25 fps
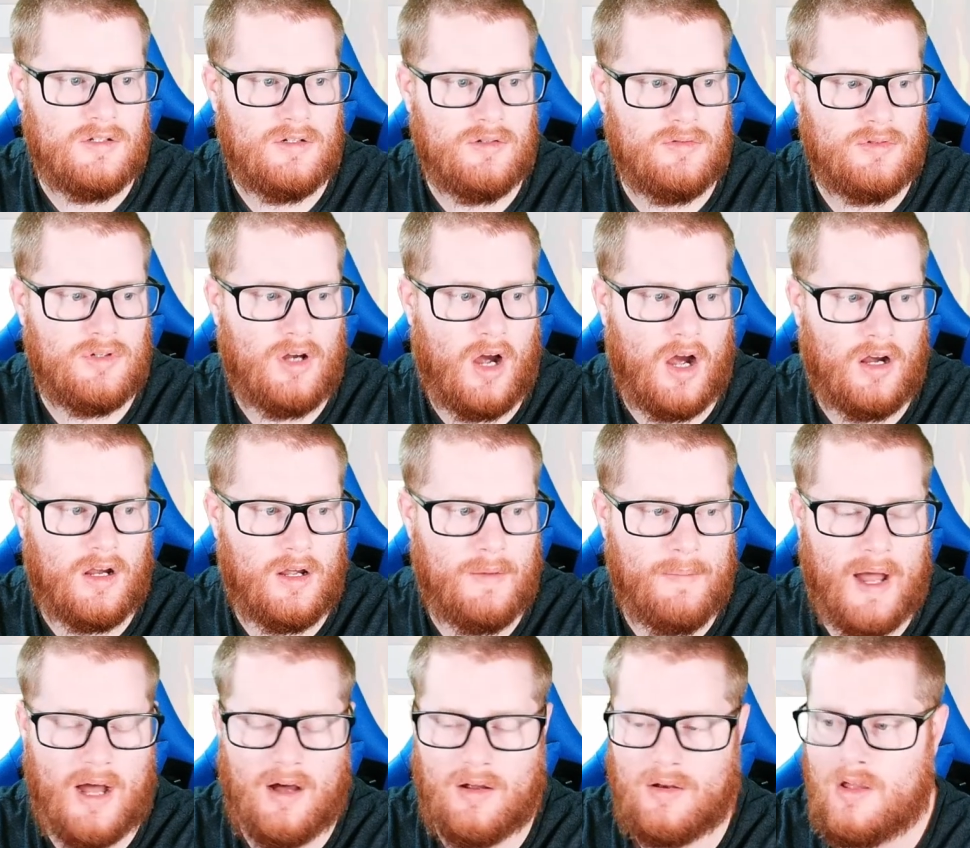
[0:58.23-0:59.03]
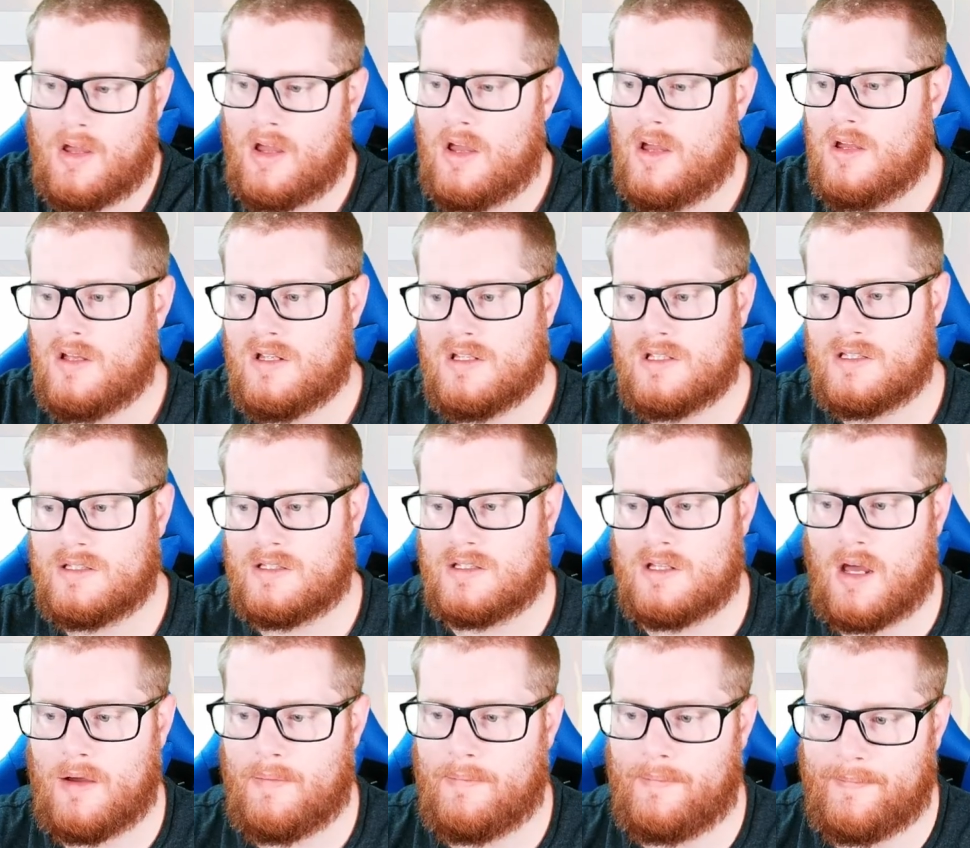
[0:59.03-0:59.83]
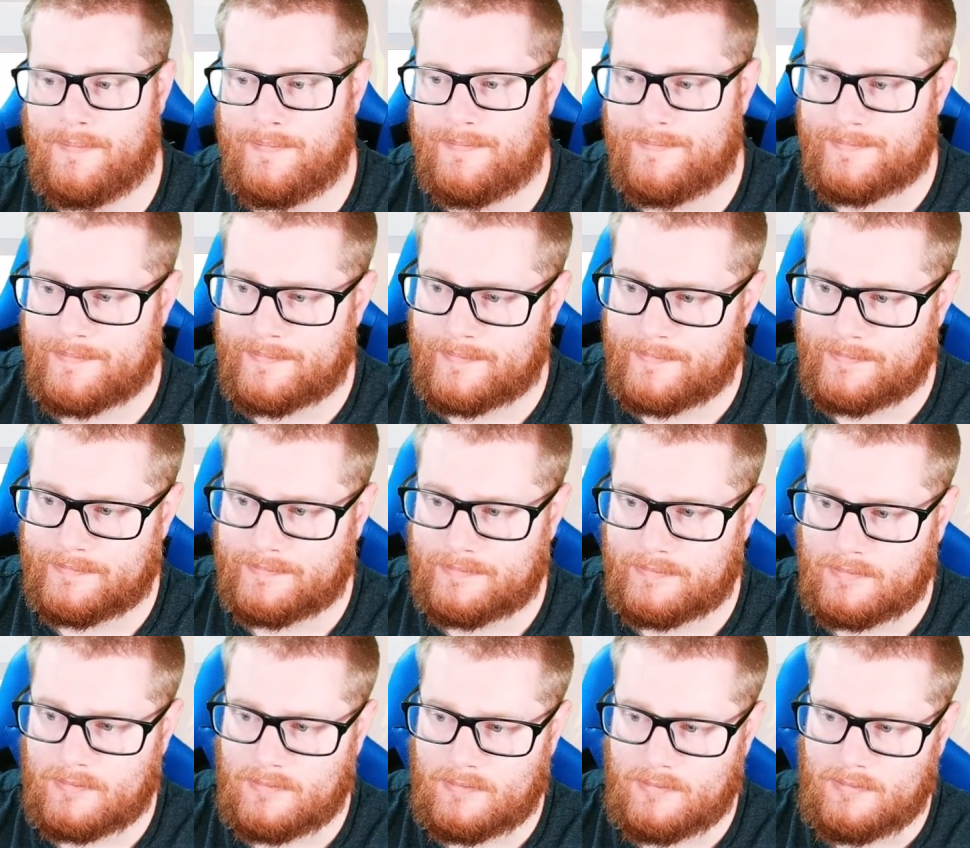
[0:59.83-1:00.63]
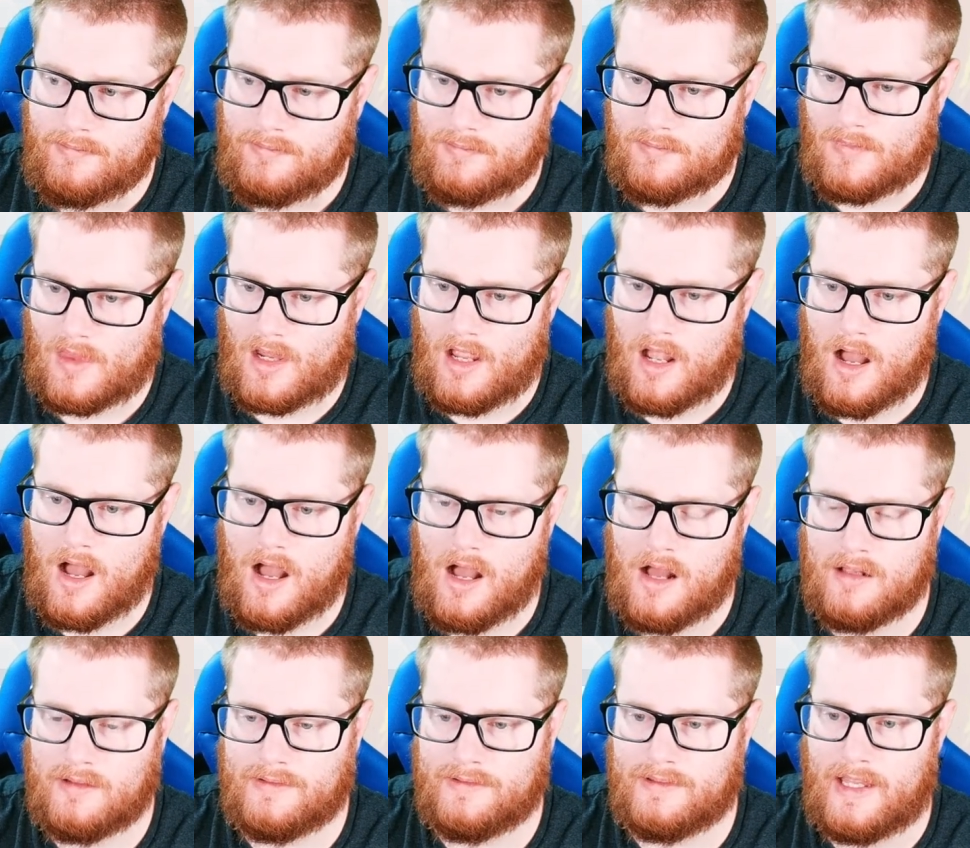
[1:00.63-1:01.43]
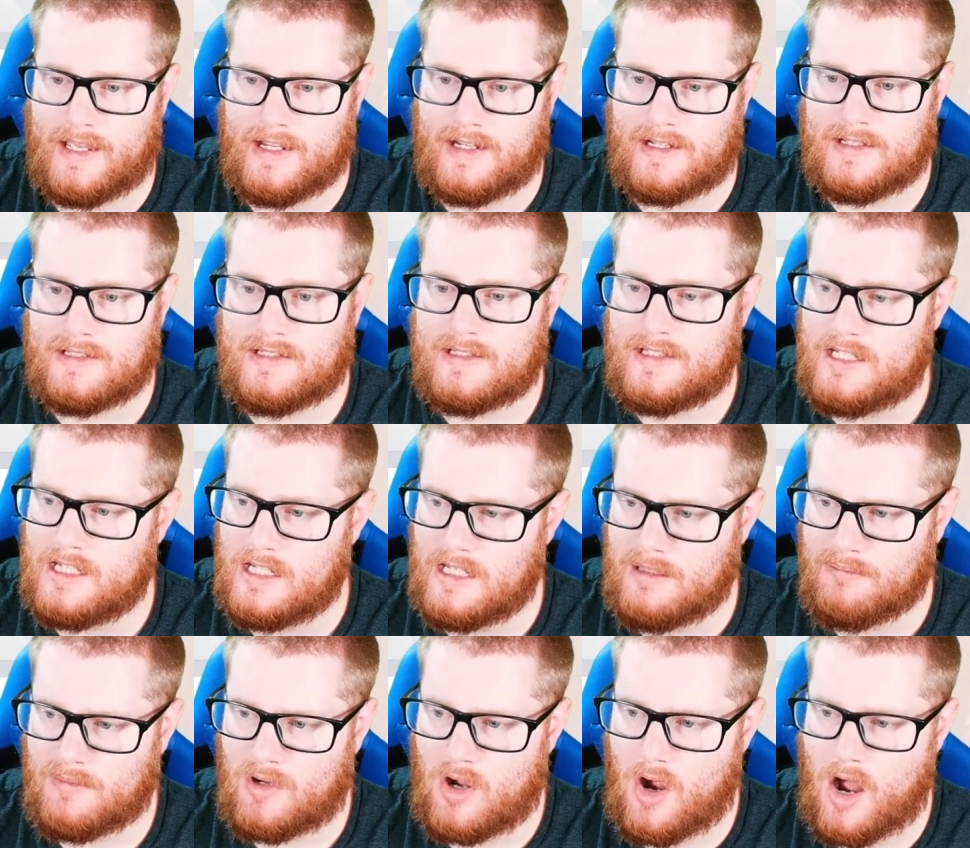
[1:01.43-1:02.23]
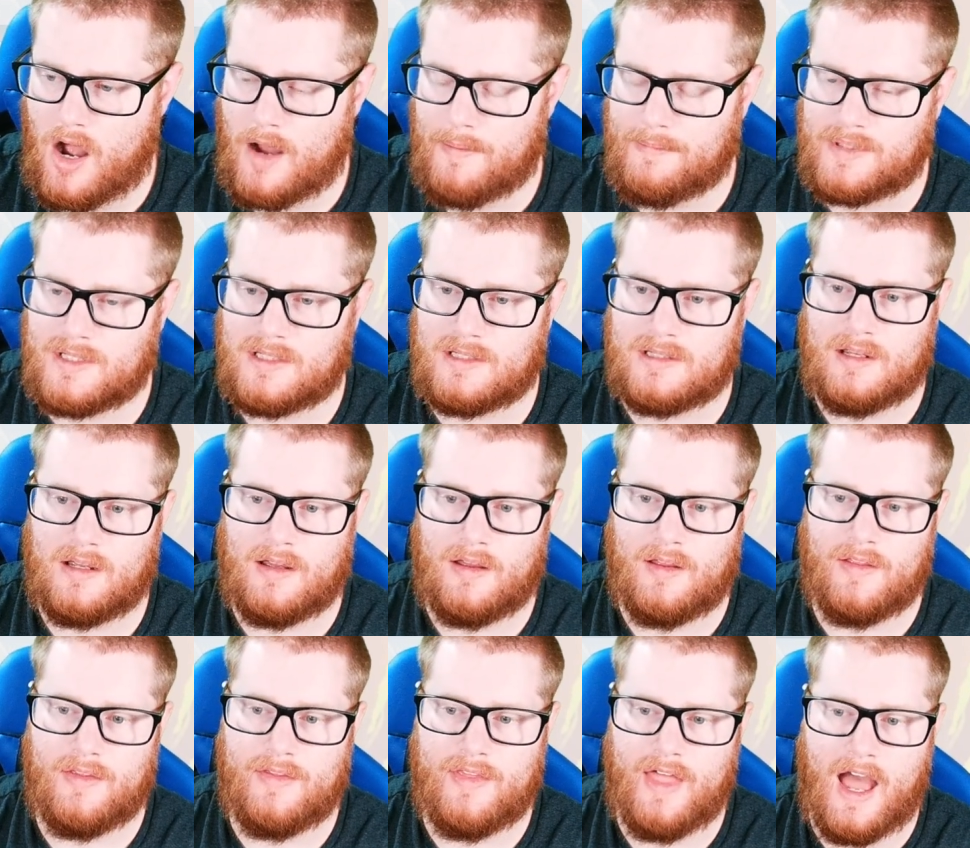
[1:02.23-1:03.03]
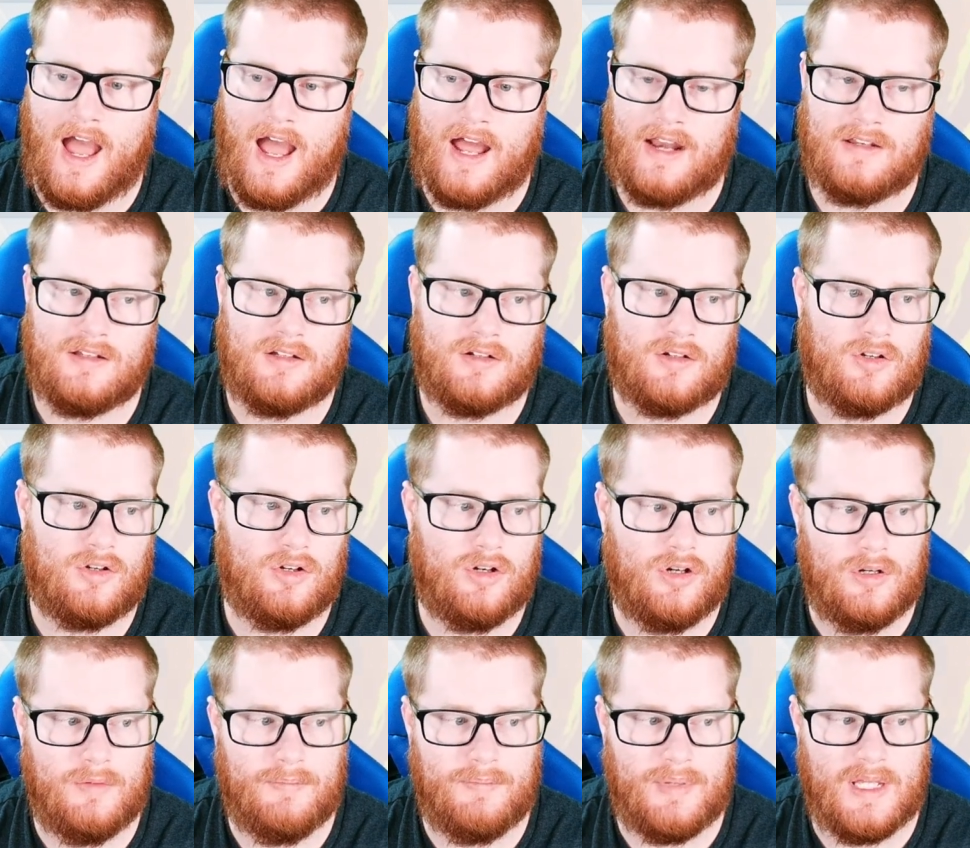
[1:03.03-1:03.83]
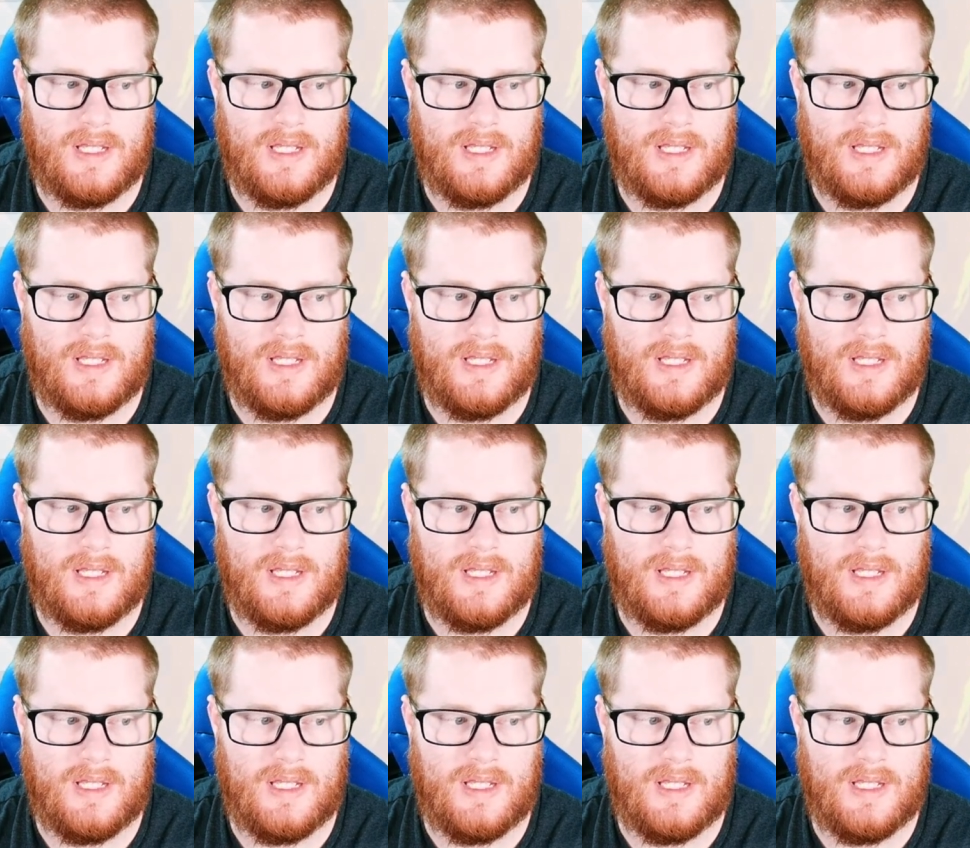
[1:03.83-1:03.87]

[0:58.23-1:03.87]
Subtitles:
to talk about some like team comps that could